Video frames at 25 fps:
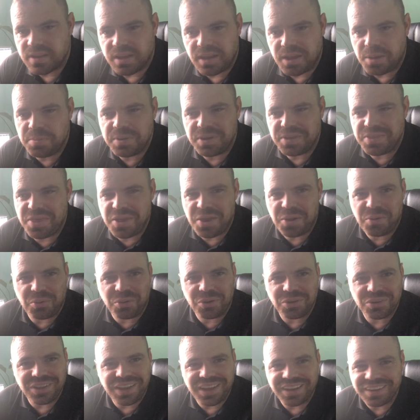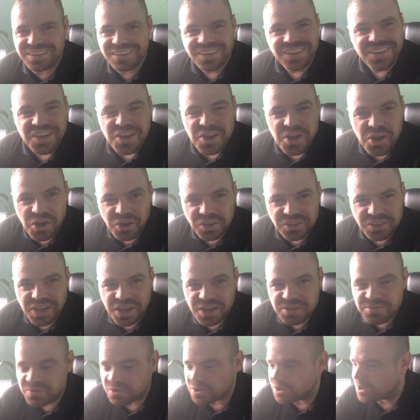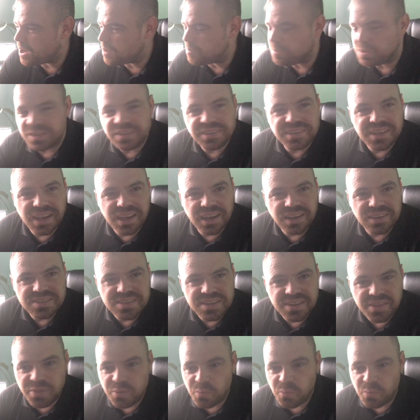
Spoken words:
they were like online for a couple of days and then the